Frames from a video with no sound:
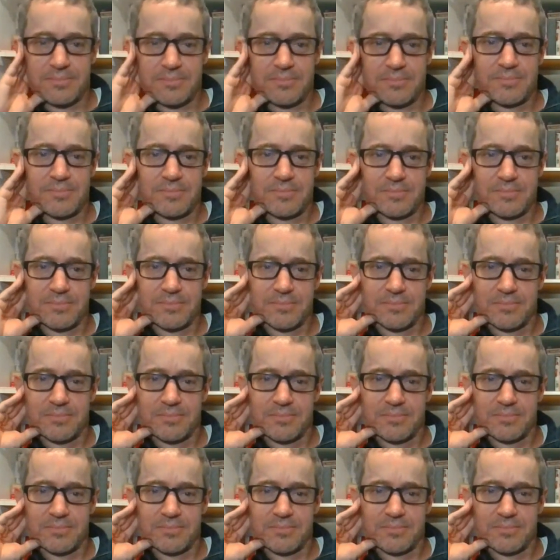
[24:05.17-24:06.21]

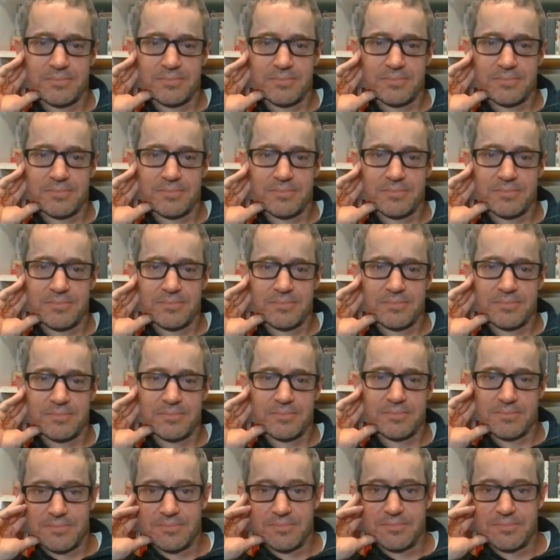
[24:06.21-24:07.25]

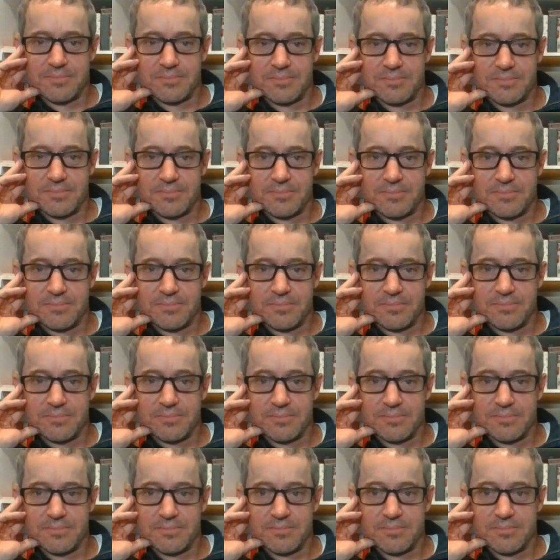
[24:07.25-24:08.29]

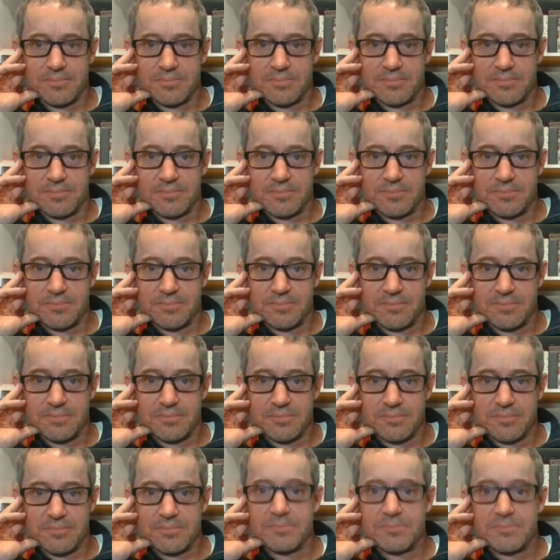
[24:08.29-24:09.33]

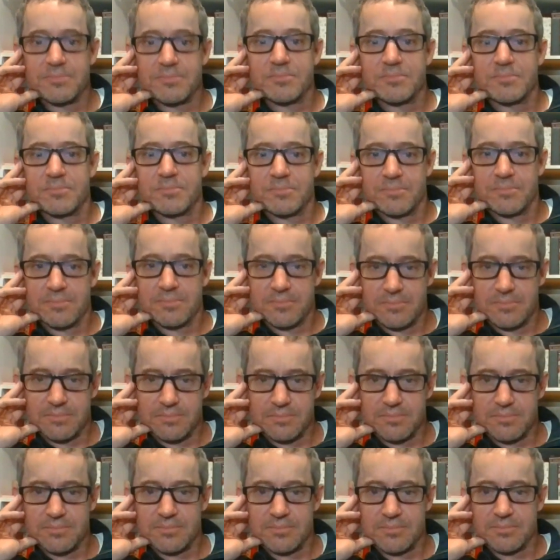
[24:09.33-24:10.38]

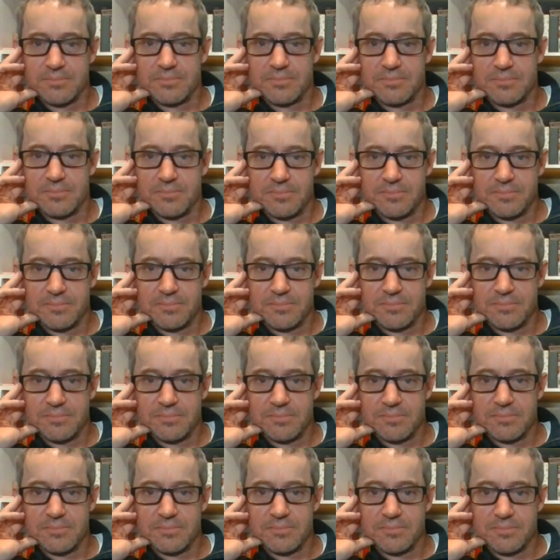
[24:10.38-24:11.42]

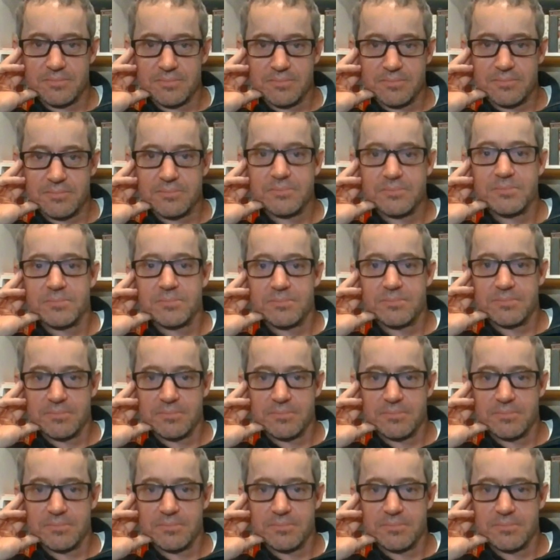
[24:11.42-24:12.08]
This person isn't speaking.